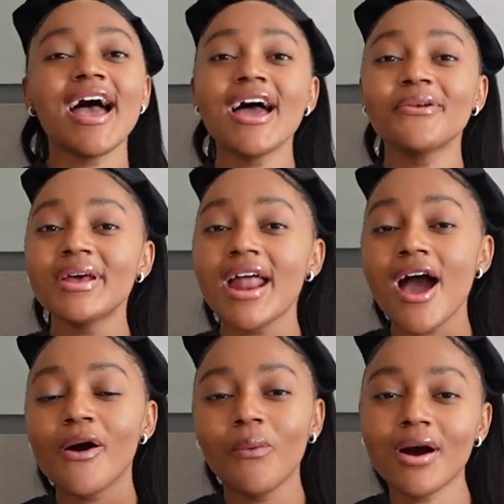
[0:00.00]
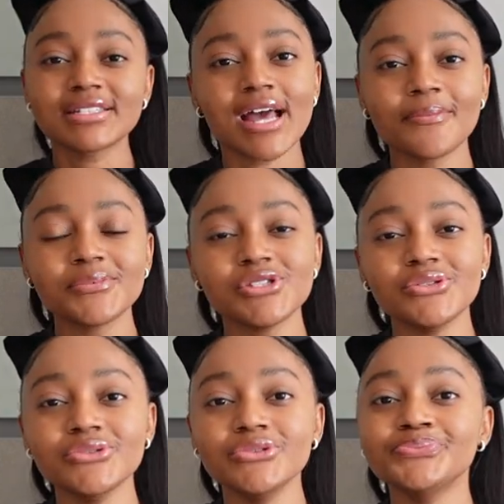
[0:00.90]
And when I walked up
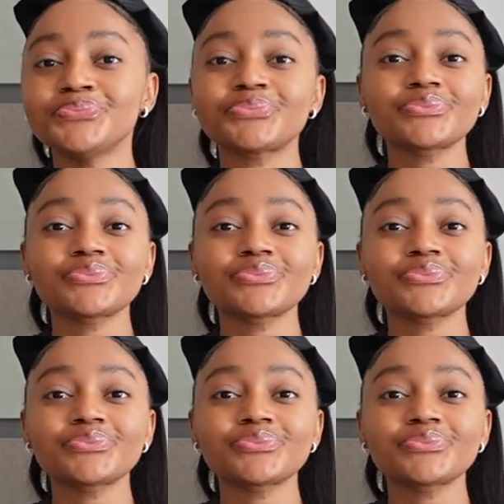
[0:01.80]
to